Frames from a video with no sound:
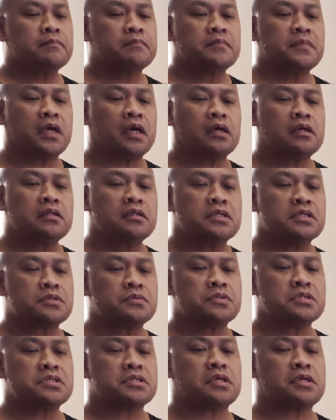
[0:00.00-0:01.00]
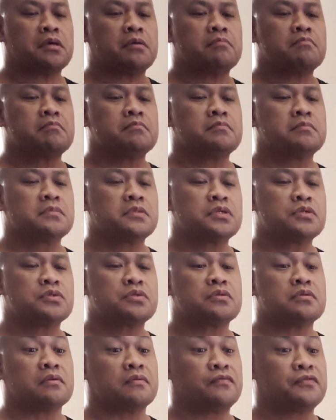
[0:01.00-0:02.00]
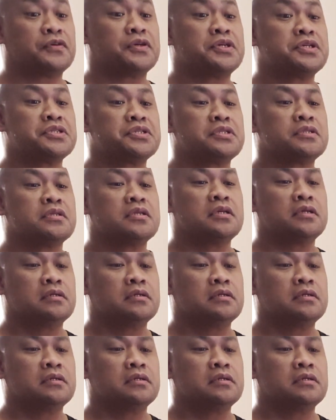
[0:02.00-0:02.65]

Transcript: yeah, this was the first